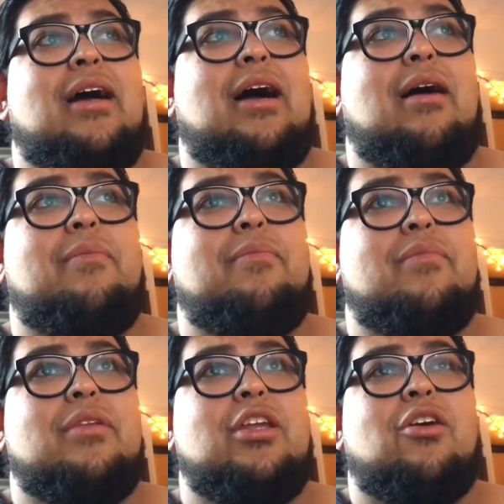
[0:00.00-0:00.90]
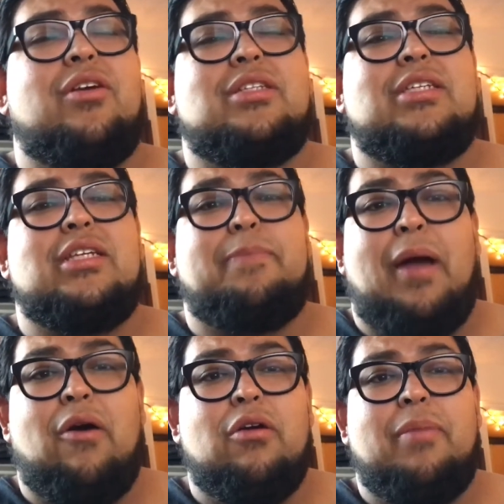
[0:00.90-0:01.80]
It's
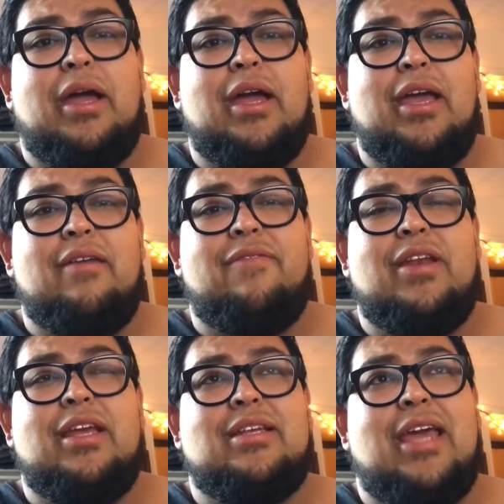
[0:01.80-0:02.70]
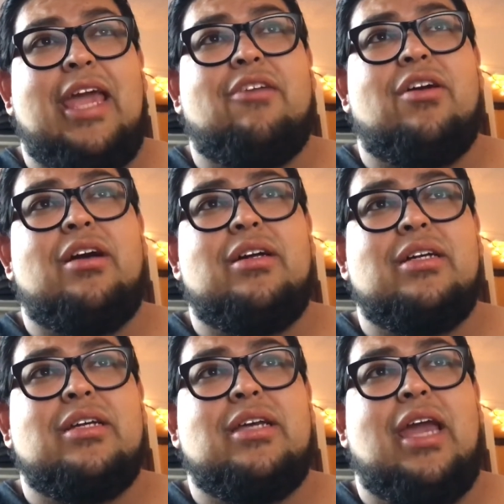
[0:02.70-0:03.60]
powered by an NVIDIA Tegra
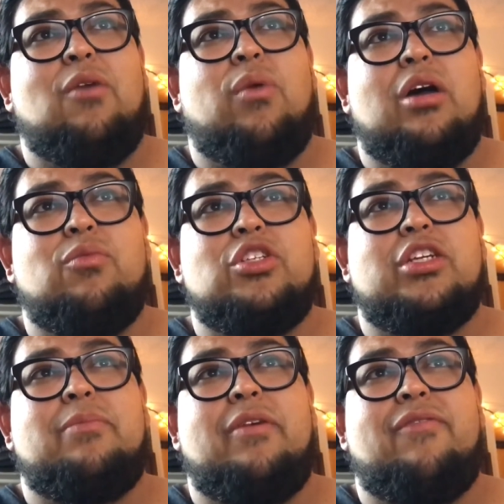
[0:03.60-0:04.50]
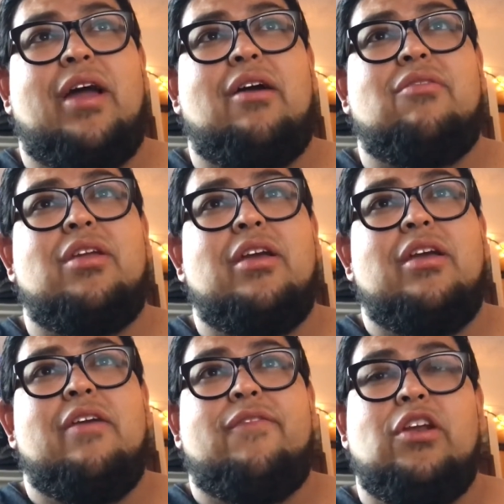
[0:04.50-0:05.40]
K1, which can be found.
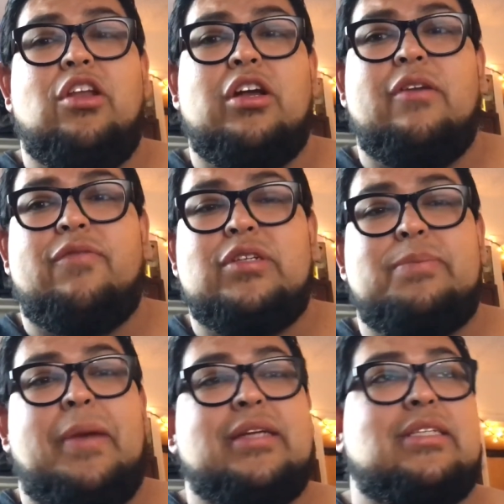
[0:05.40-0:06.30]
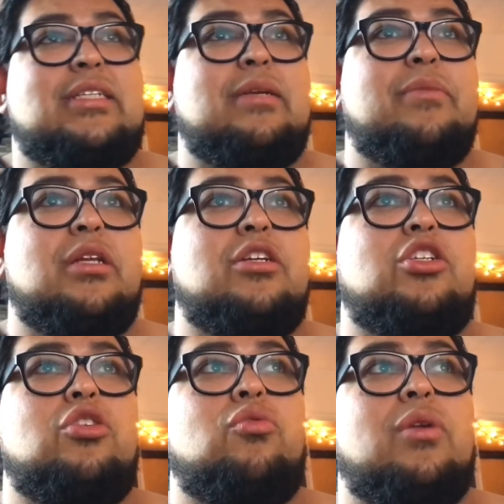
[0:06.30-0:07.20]
If you're looking for specs similar
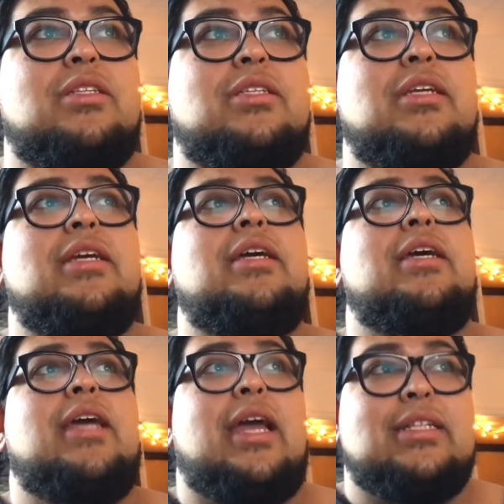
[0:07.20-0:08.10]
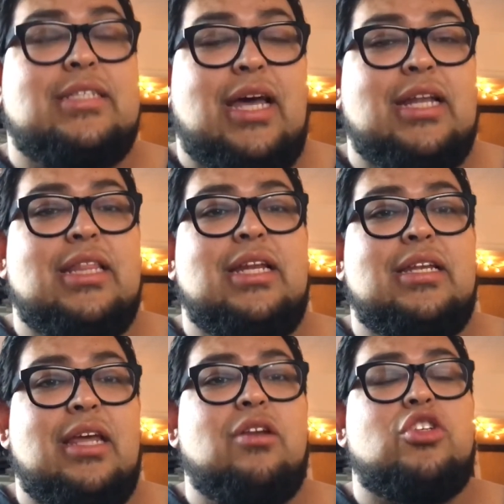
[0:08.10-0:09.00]
to what's inside of the
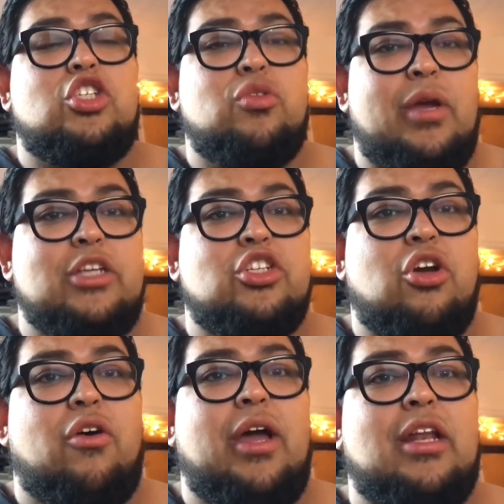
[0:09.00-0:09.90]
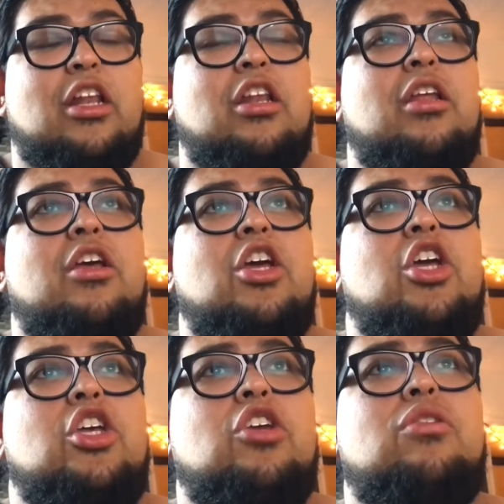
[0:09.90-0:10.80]
Nintendo Switch, go ahead and
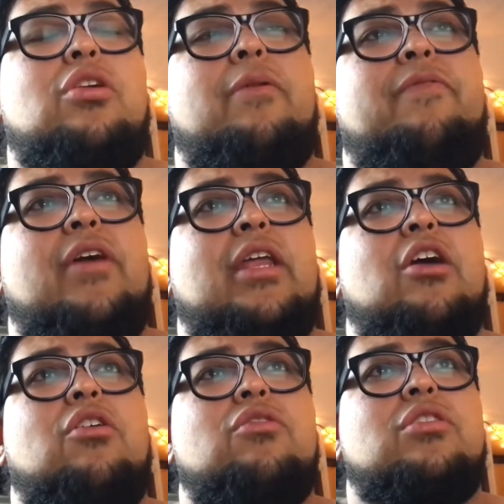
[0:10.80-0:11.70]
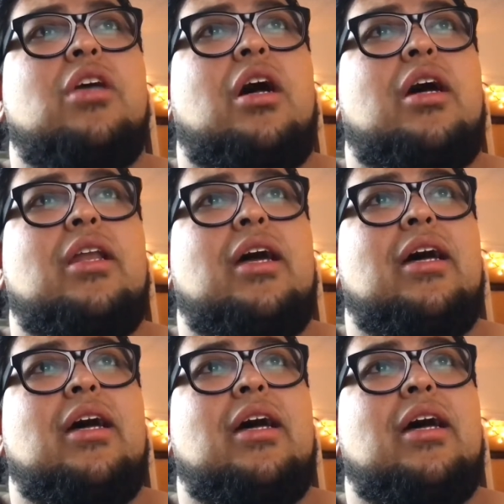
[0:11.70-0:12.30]
YouTube videos on